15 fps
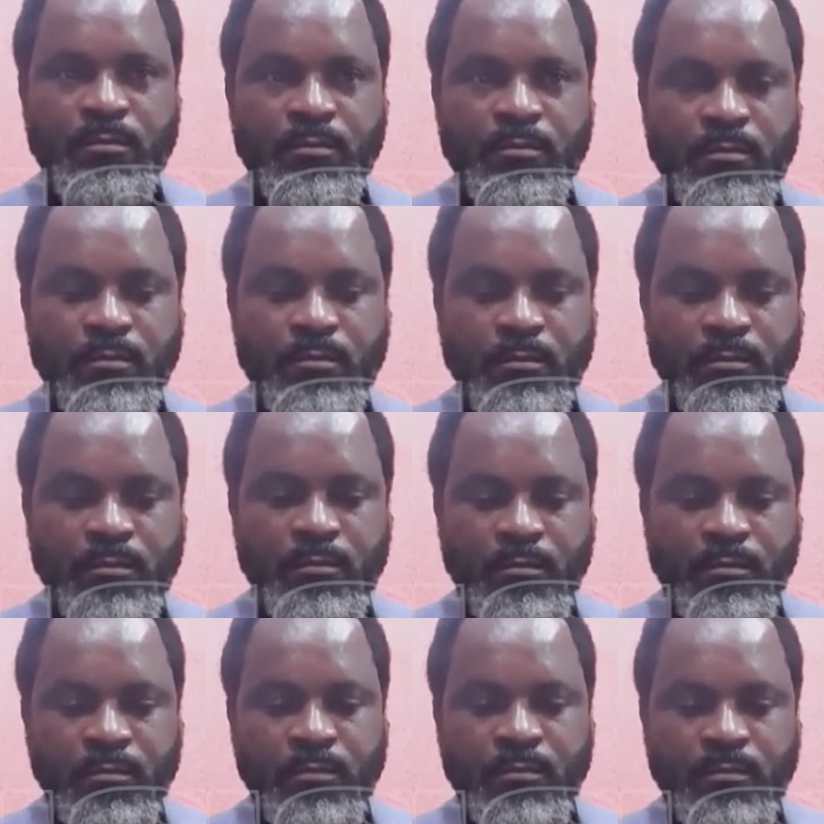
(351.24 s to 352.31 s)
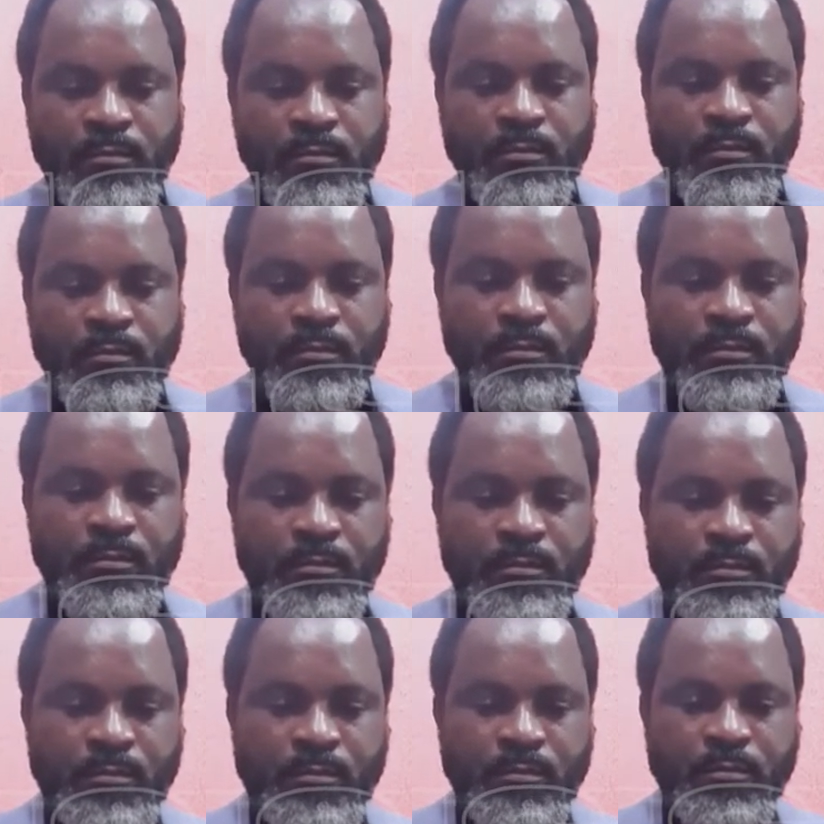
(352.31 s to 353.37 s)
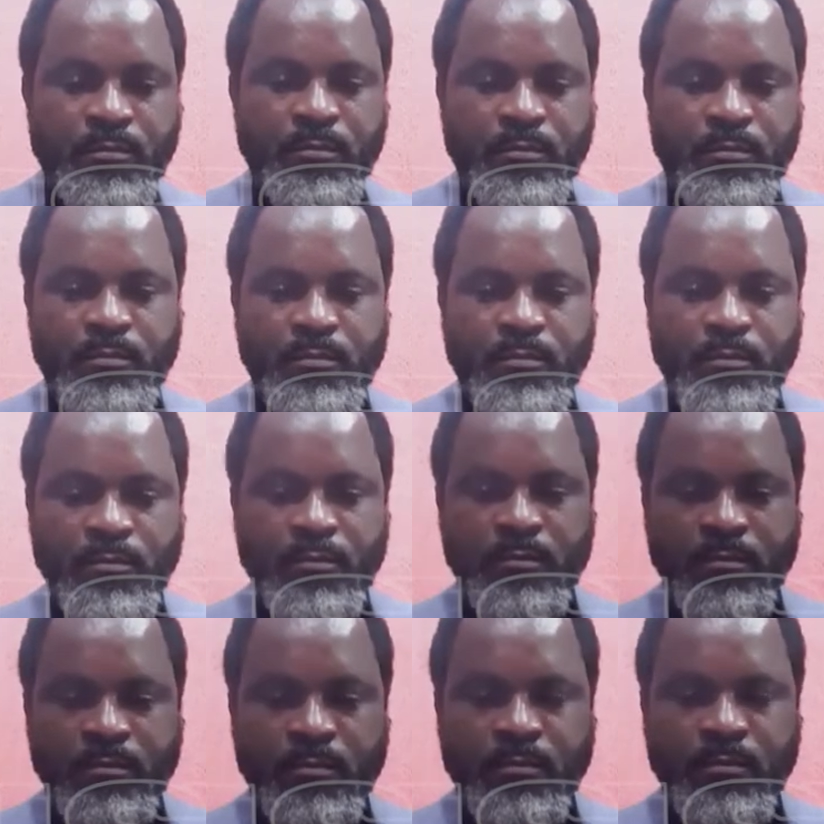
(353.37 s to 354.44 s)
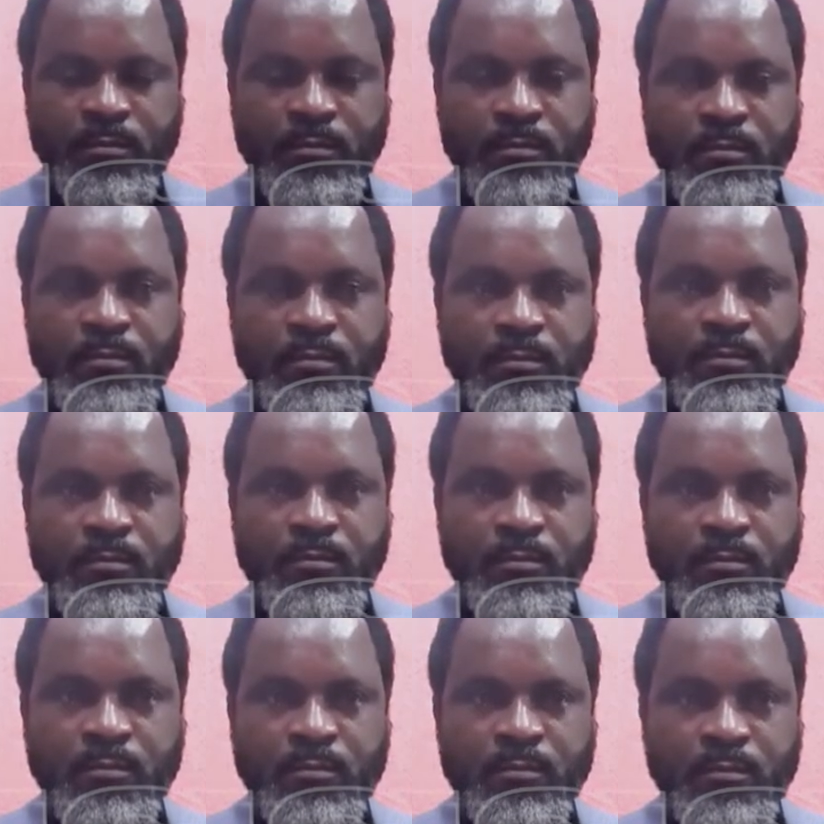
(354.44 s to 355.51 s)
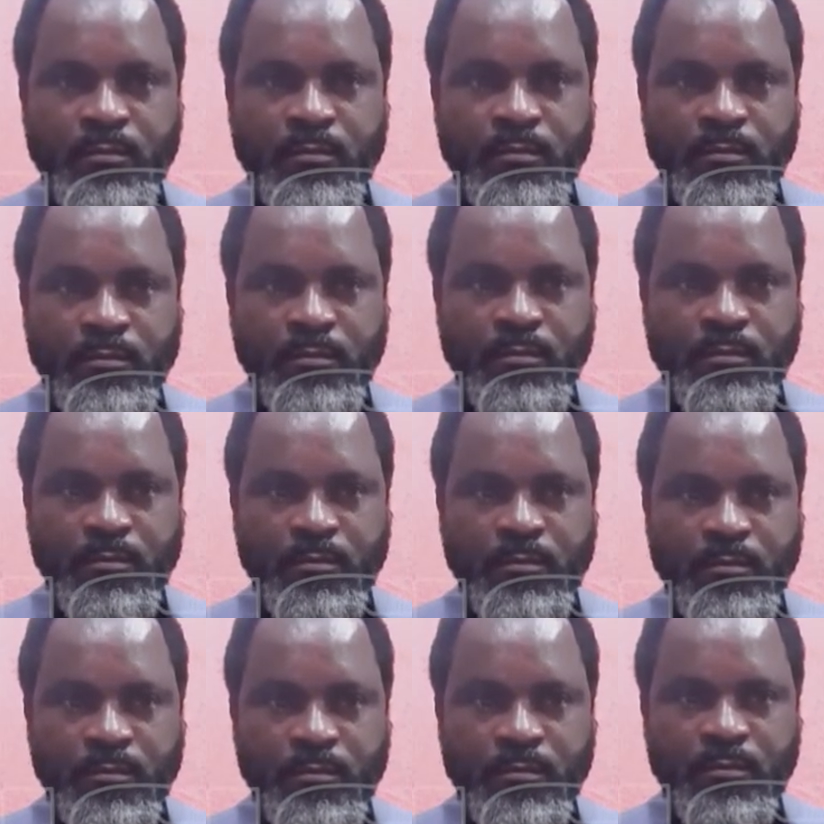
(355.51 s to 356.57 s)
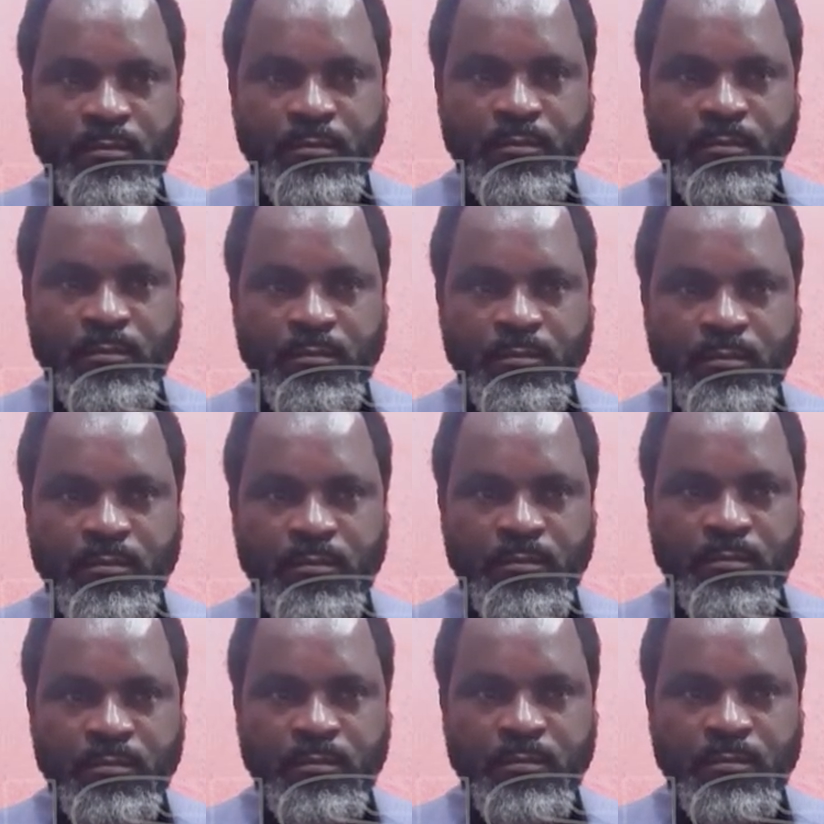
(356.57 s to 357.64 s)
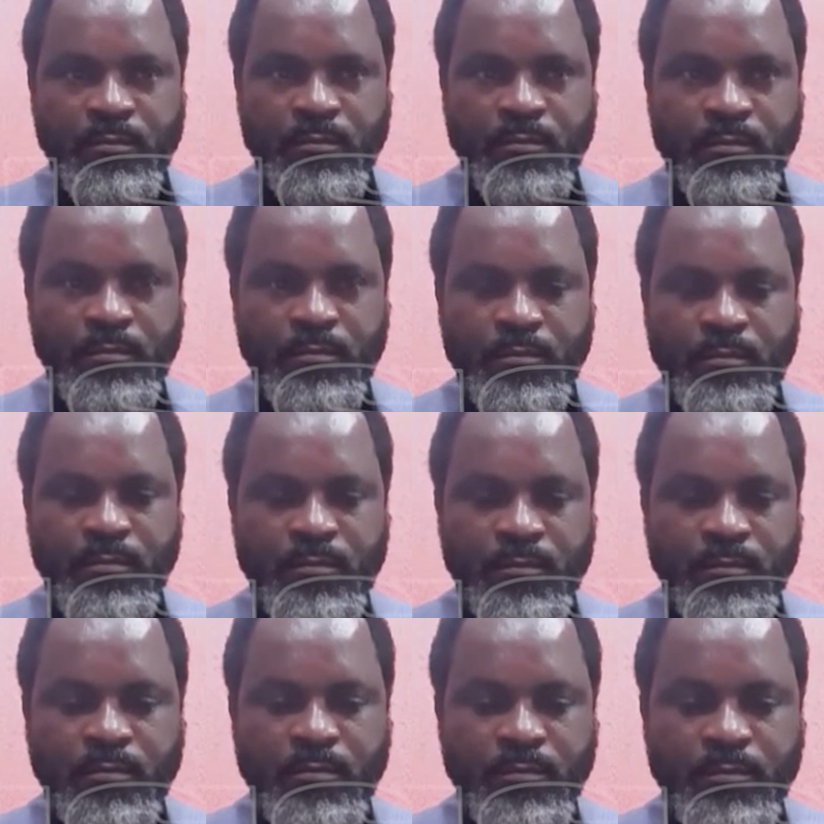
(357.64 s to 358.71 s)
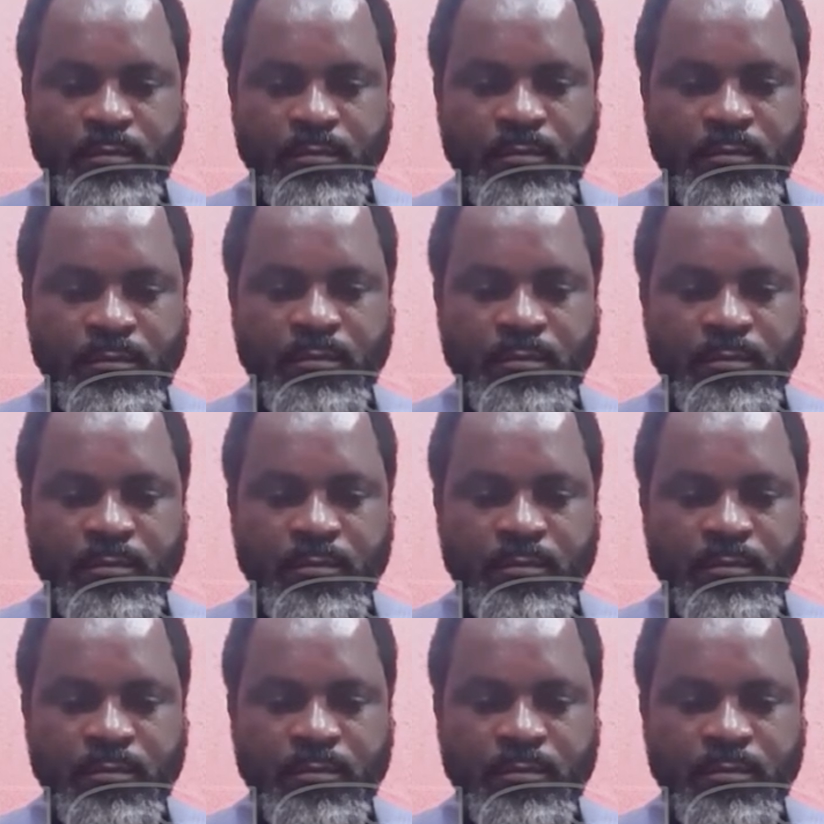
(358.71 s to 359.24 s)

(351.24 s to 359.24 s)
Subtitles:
(not speaking)